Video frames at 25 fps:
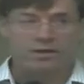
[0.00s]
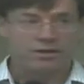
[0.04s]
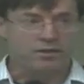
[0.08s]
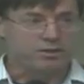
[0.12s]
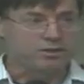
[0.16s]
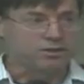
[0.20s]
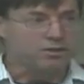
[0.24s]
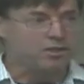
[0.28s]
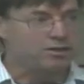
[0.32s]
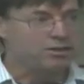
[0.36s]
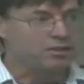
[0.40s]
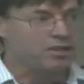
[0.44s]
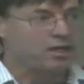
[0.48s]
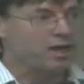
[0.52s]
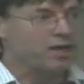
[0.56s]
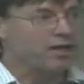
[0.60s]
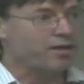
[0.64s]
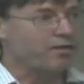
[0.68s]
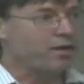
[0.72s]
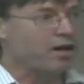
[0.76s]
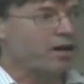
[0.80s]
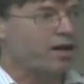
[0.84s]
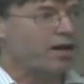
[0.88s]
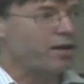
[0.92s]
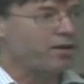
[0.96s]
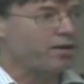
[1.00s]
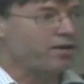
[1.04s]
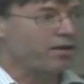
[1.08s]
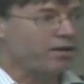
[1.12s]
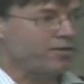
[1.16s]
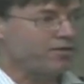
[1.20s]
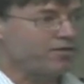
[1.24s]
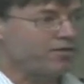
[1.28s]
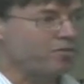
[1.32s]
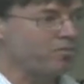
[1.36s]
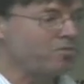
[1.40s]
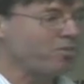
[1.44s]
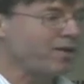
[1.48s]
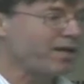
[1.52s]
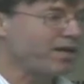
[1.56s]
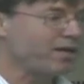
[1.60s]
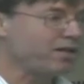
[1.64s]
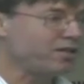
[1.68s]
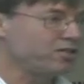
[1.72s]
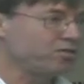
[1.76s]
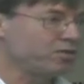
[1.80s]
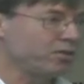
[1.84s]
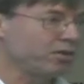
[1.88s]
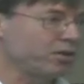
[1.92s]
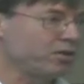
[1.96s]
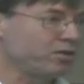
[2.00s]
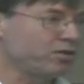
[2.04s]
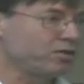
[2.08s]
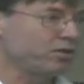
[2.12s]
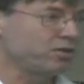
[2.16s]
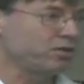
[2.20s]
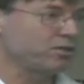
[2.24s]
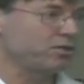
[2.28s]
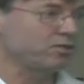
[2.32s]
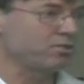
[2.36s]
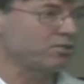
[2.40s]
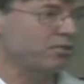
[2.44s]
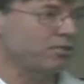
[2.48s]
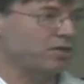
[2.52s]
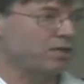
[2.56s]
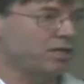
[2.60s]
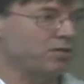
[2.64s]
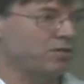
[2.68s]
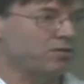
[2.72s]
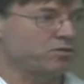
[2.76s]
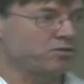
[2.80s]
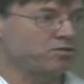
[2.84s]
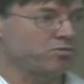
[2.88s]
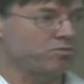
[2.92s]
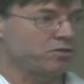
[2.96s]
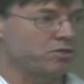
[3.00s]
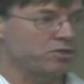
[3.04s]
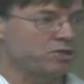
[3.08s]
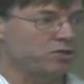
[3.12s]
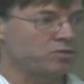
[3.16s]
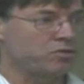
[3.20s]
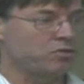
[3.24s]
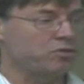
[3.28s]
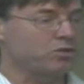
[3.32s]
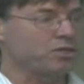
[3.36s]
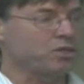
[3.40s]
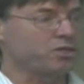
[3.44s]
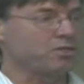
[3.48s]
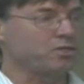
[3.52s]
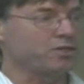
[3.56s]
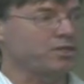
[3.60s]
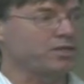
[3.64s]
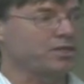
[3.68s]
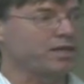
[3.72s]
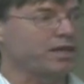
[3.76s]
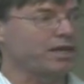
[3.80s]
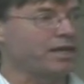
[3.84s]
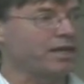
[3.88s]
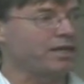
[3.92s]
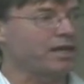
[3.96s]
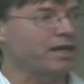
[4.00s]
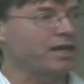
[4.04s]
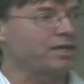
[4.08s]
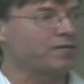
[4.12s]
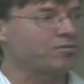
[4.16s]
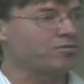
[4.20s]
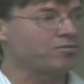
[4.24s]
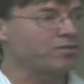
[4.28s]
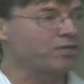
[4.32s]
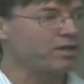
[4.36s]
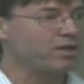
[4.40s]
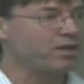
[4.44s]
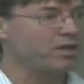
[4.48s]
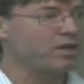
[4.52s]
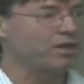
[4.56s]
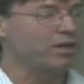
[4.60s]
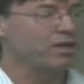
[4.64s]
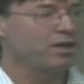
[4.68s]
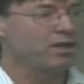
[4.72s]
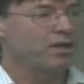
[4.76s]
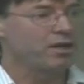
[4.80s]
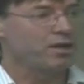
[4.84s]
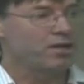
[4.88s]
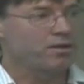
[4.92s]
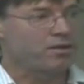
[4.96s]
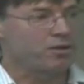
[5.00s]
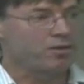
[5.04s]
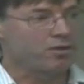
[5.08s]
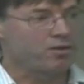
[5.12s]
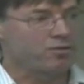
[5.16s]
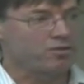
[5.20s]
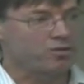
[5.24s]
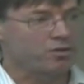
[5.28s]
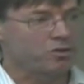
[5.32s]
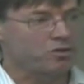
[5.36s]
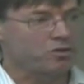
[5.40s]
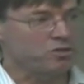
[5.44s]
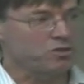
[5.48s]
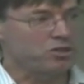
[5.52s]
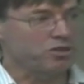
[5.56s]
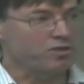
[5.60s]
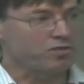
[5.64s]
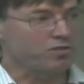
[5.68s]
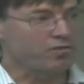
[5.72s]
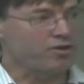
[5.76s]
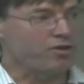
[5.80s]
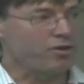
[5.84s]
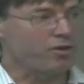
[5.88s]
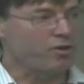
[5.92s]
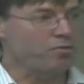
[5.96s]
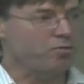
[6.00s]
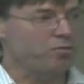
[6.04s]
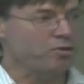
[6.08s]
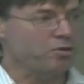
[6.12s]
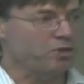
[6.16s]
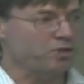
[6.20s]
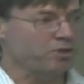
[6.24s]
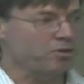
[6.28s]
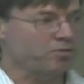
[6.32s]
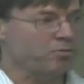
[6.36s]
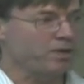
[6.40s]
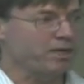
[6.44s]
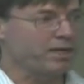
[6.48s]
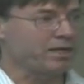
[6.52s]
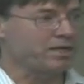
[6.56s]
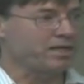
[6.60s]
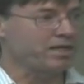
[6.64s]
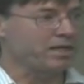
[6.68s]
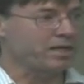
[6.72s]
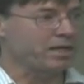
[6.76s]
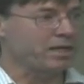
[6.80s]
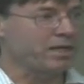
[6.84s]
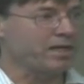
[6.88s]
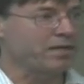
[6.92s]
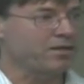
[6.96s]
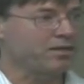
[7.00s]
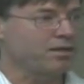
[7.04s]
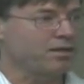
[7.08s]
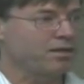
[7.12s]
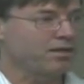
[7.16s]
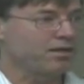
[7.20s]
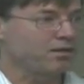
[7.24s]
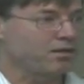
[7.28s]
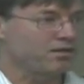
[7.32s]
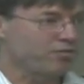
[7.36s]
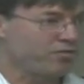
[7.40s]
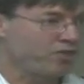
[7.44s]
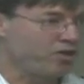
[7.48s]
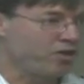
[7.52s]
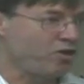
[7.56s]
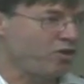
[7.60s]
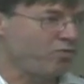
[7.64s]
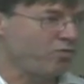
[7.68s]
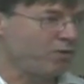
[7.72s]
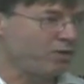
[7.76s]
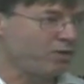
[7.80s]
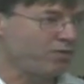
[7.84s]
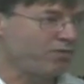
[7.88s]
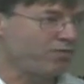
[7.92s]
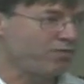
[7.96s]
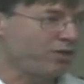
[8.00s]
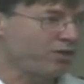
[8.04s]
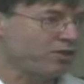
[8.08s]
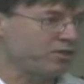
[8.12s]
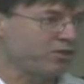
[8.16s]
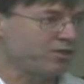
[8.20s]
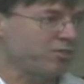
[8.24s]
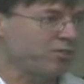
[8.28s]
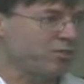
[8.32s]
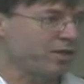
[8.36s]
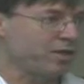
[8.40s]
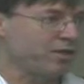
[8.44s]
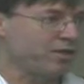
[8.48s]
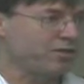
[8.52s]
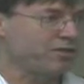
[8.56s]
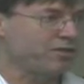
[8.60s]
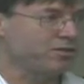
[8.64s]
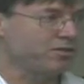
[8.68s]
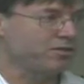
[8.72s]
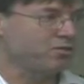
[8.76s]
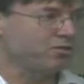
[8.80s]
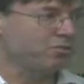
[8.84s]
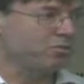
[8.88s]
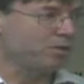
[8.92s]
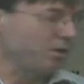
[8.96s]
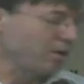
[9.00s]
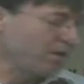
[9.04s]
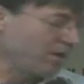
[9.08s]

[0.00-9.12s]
There's a slightly higher level of maintenance because at some stage the residuals need to be taken out of there. If you're using the foam, you need to maintain the foam in the flushing mechanism.